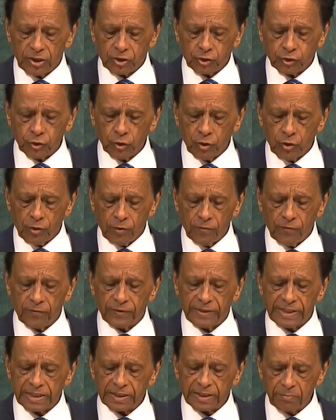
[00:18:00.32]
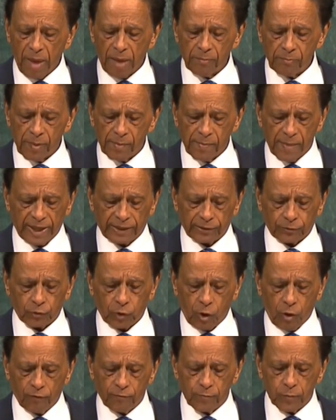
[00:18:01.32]
the issue of
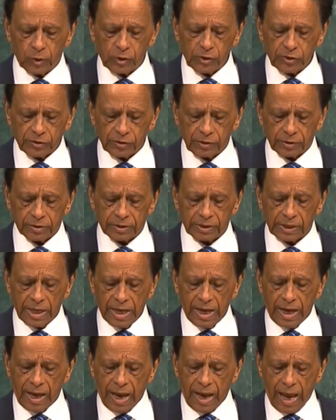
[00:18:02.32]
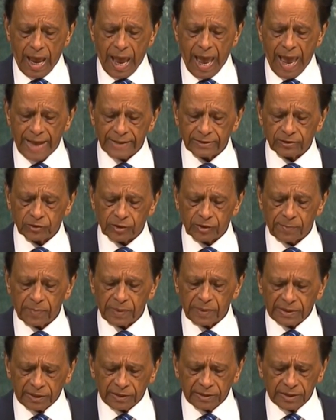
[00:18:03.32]
dismemberment of Mauritius has
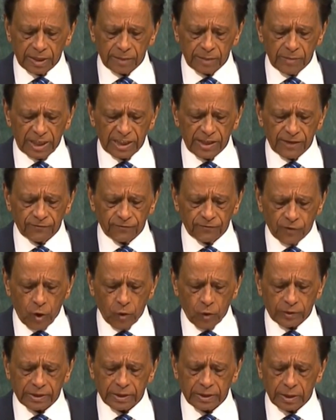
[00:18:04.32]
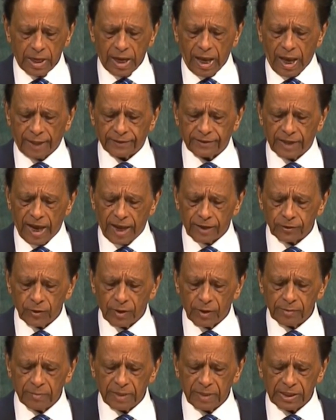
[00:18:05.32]
repeatedly been invoked at the
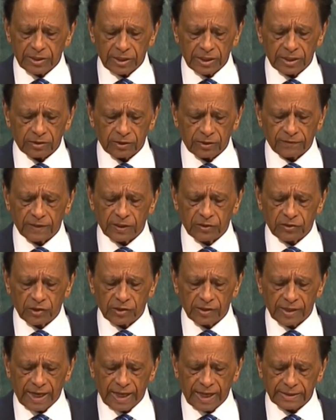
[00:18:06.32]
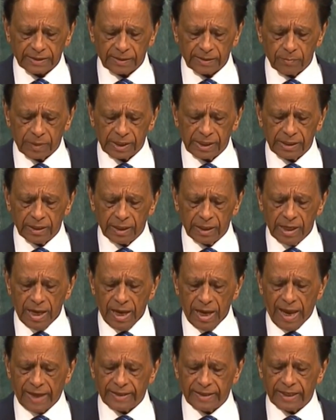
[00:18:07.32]
annual meetings of the General
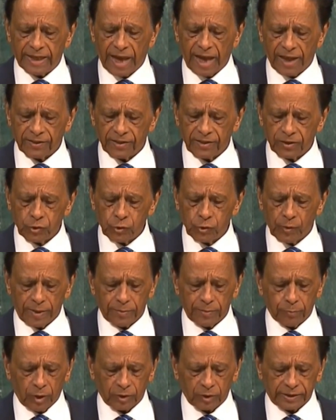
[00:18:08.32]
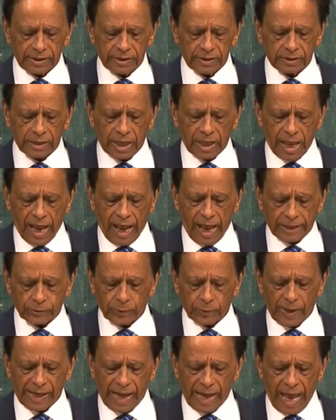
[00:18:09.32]
Assembly and in other UN bodies,
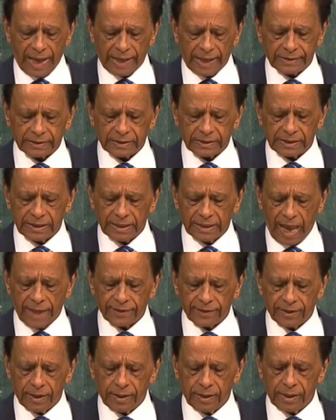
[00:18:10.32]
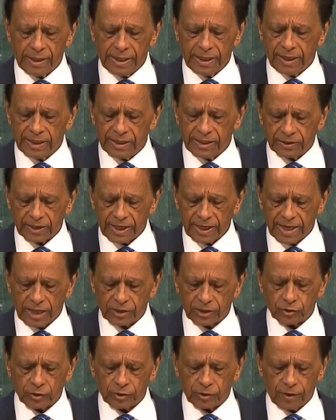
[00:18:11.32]
as well as in other
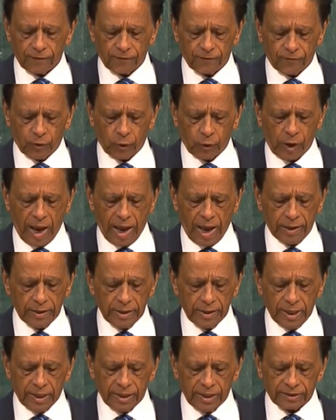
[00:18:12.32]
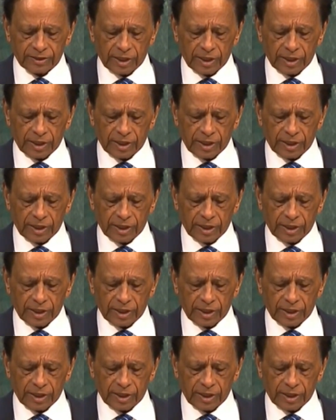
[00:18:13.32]
international fora,